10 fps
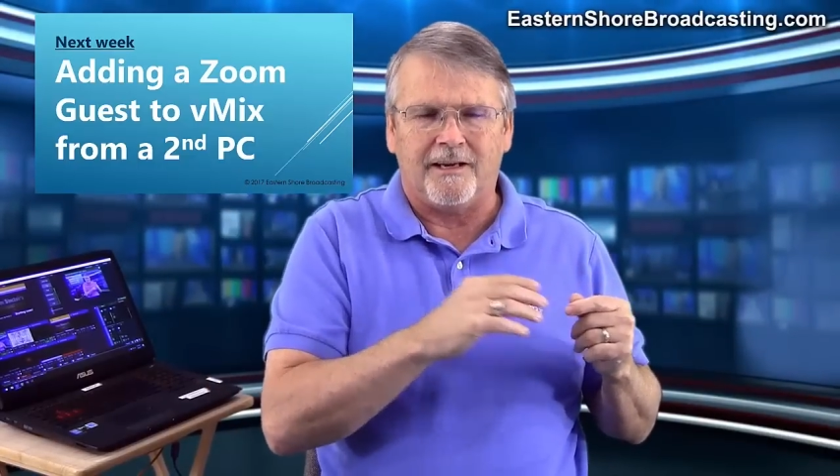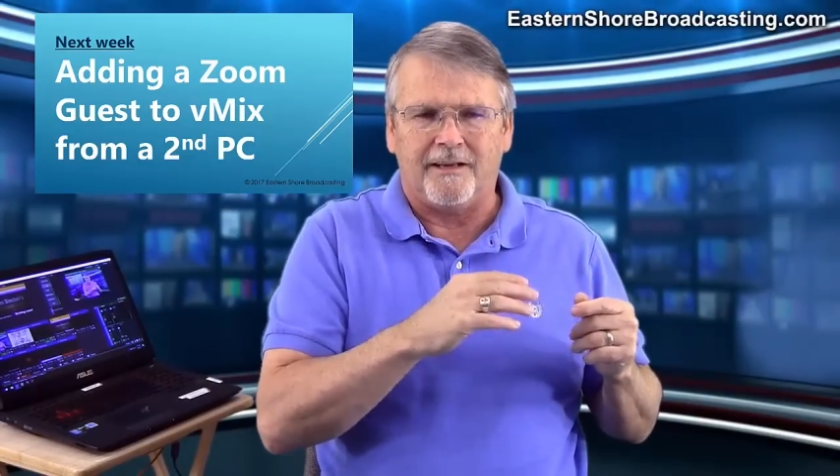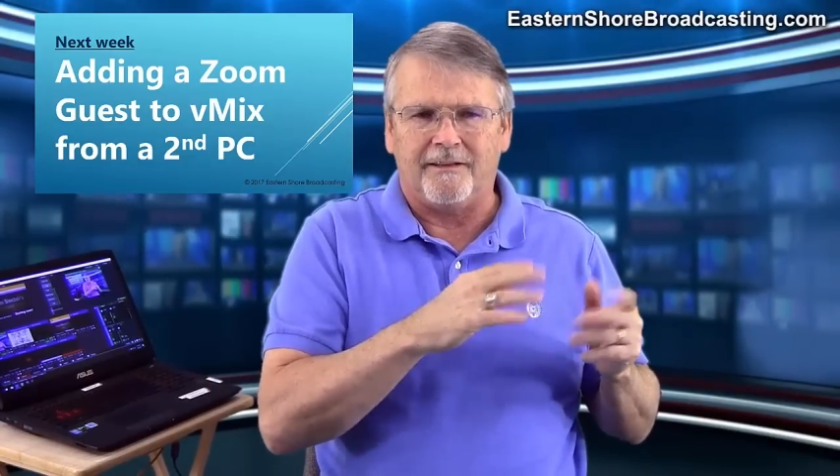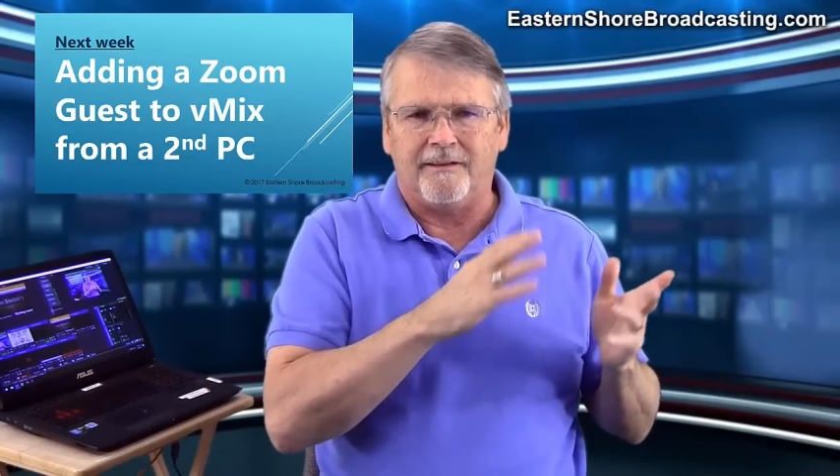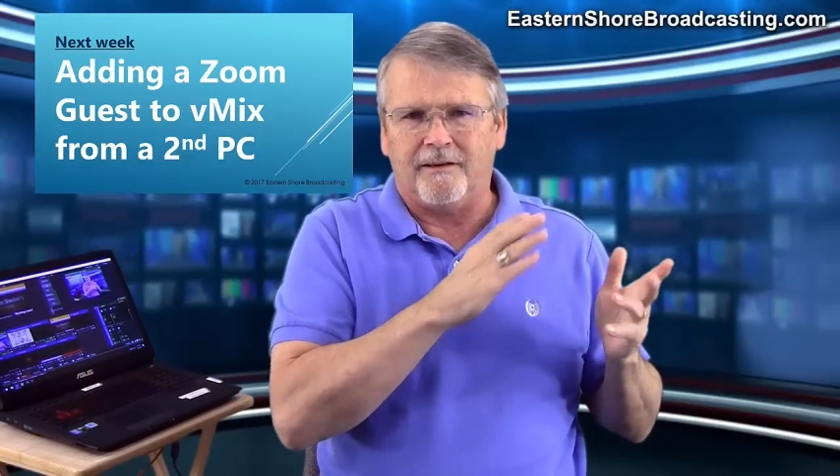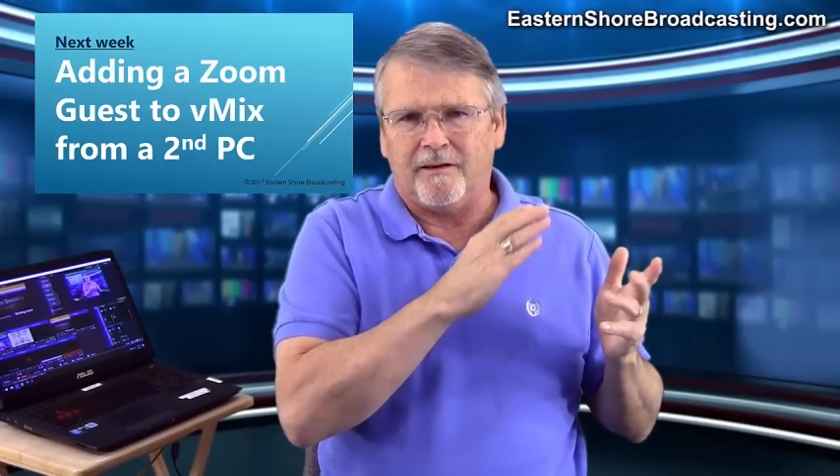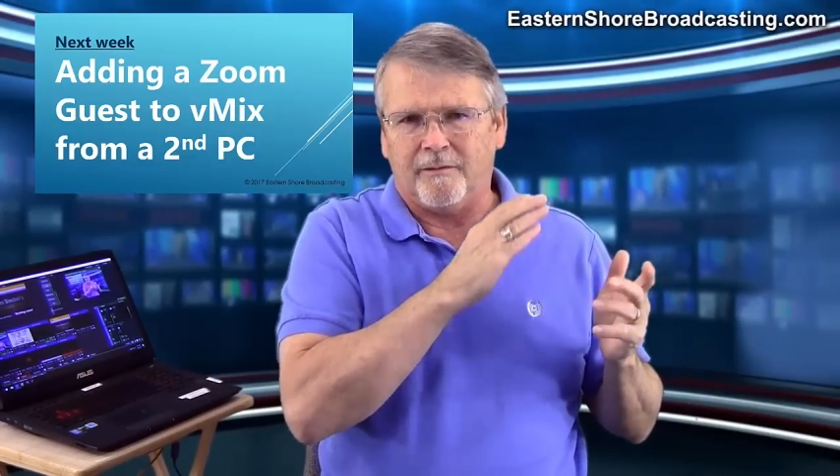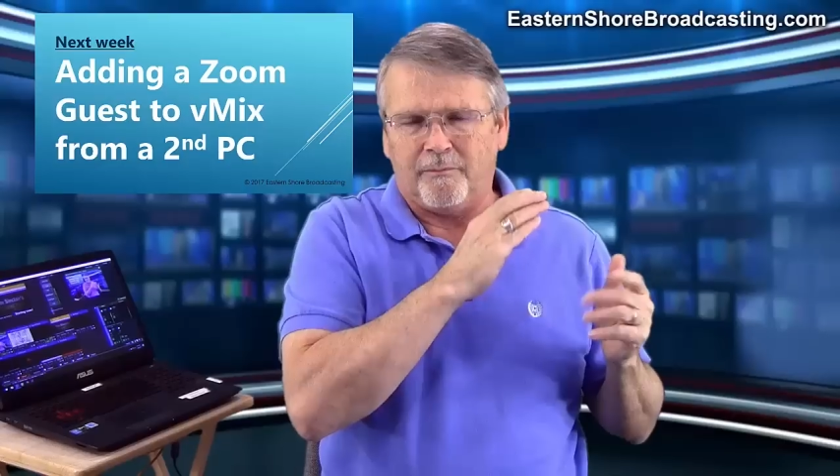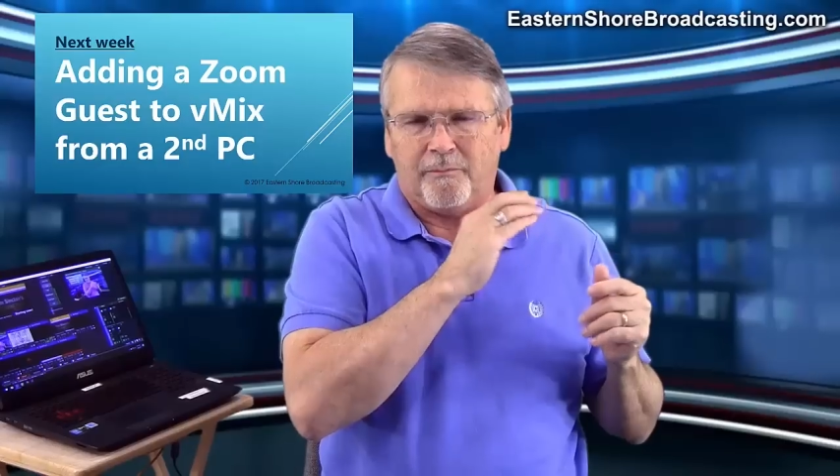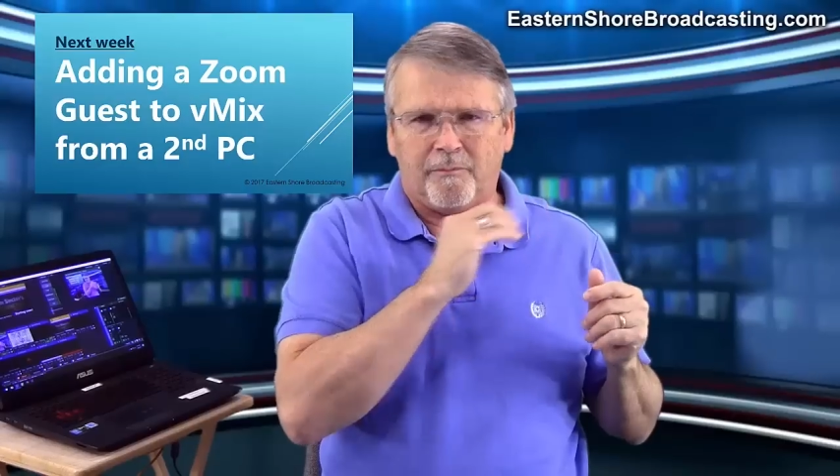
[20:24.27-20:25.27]
and
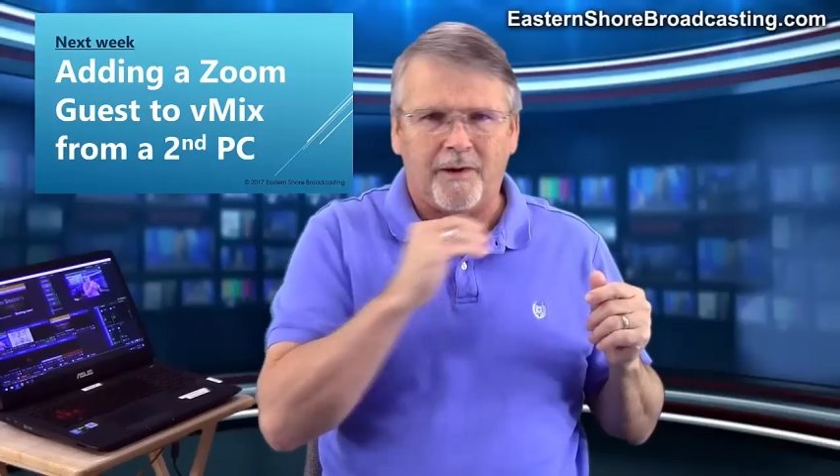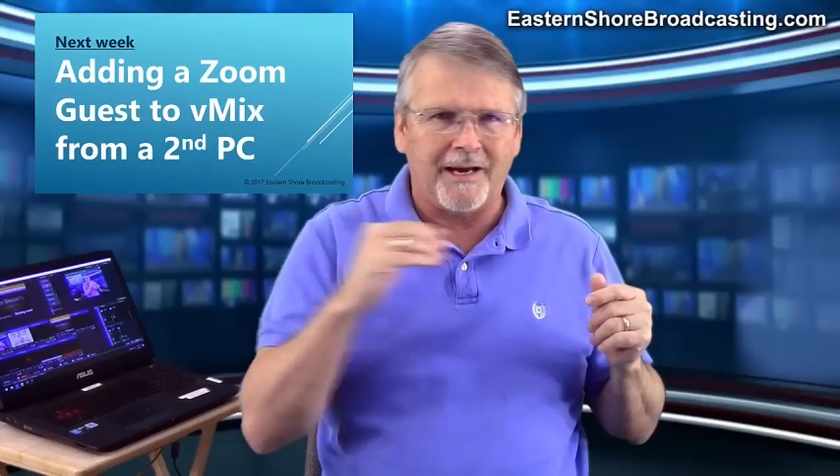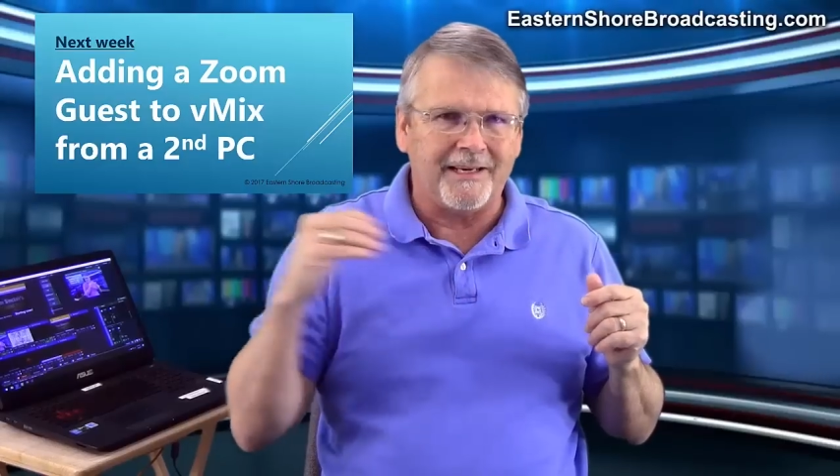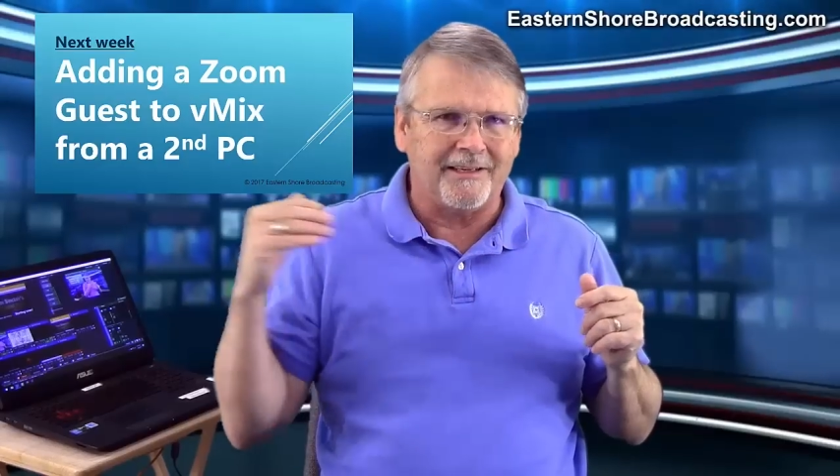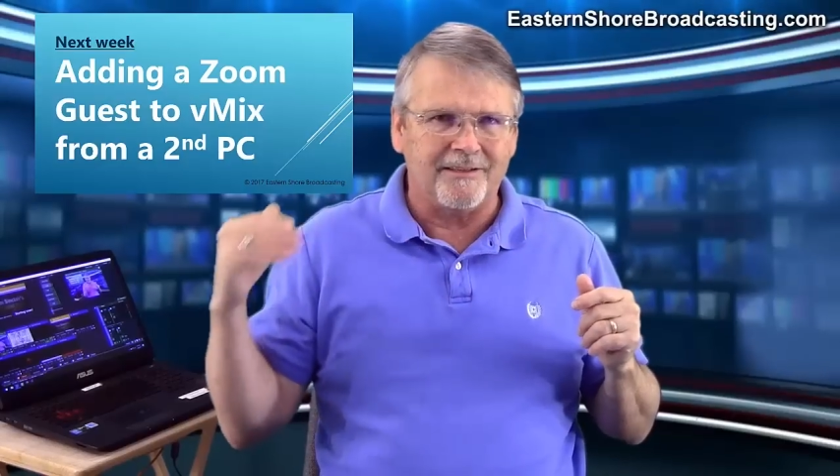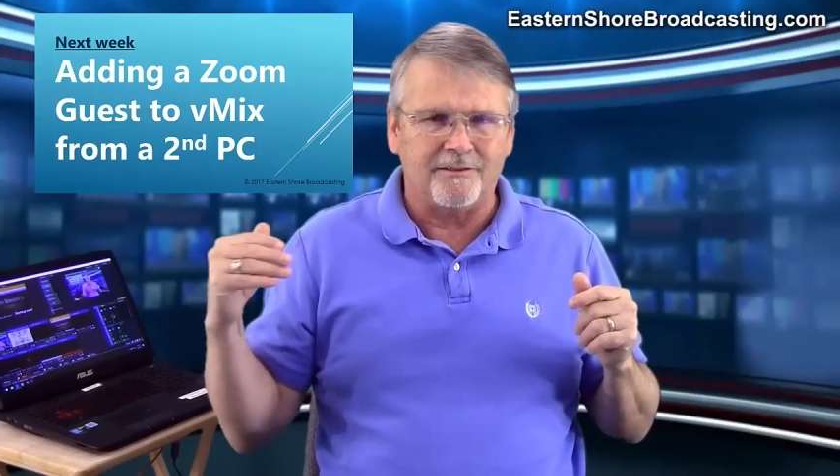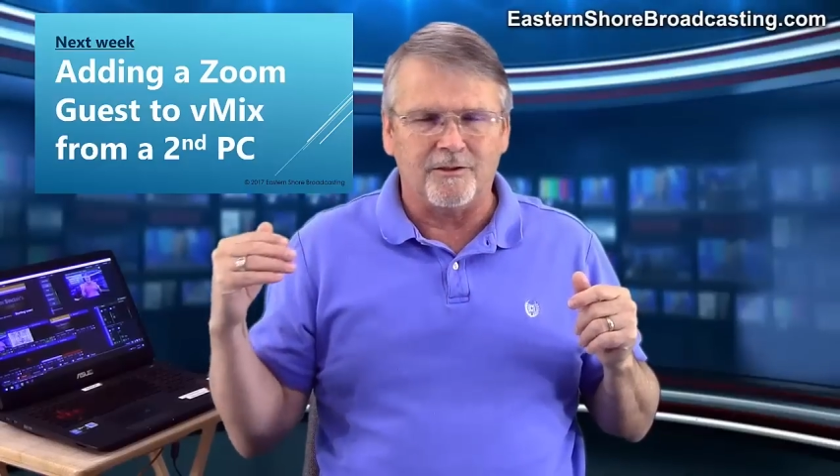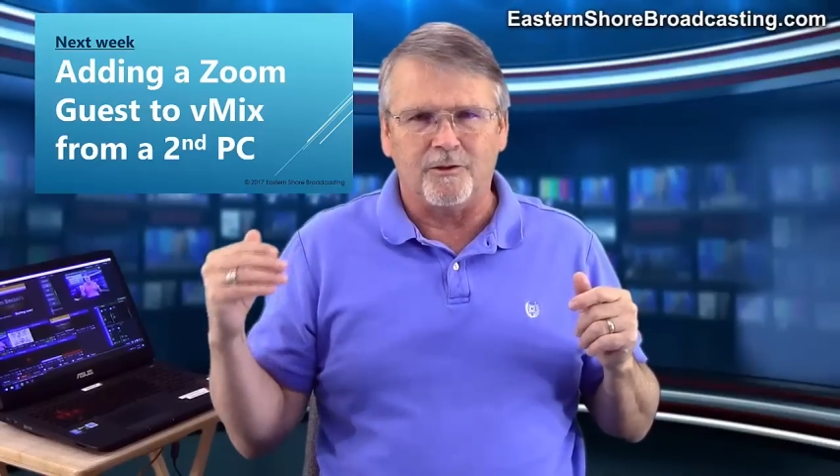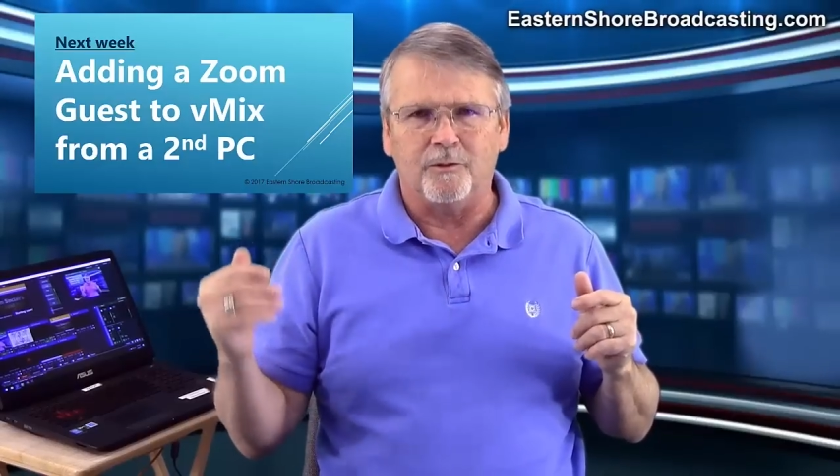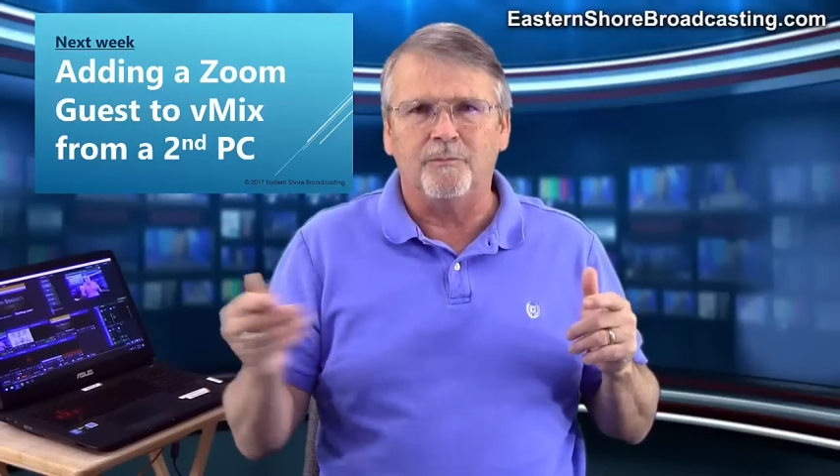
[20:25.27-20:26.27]
the mic in
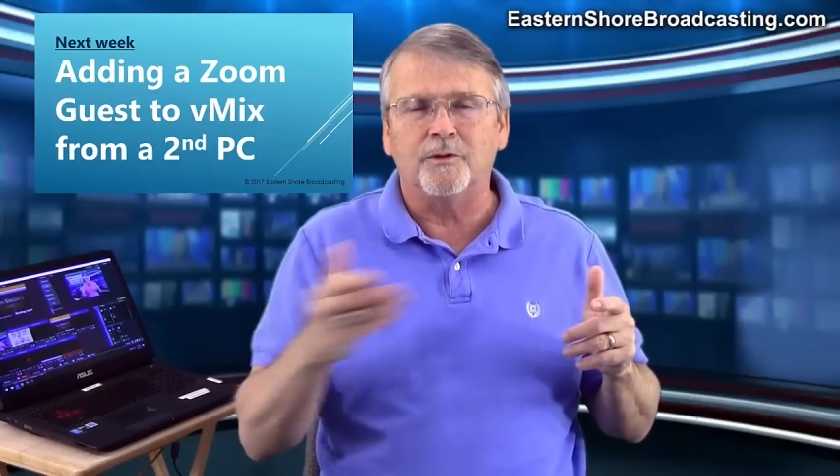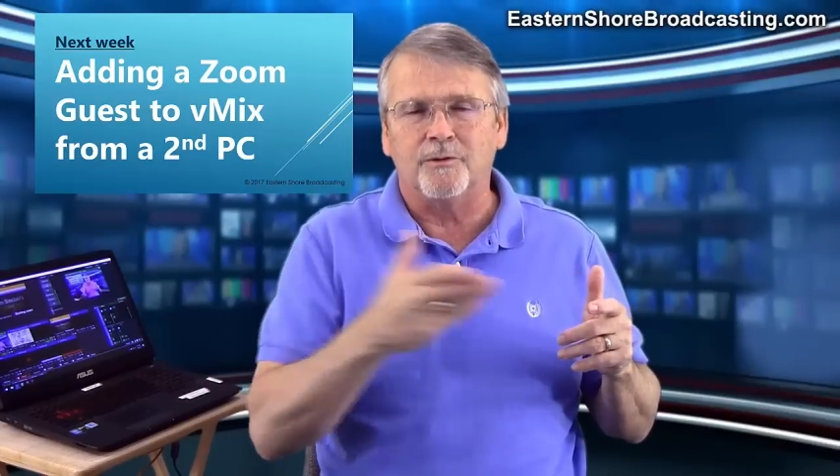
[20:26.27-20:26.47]
Zoom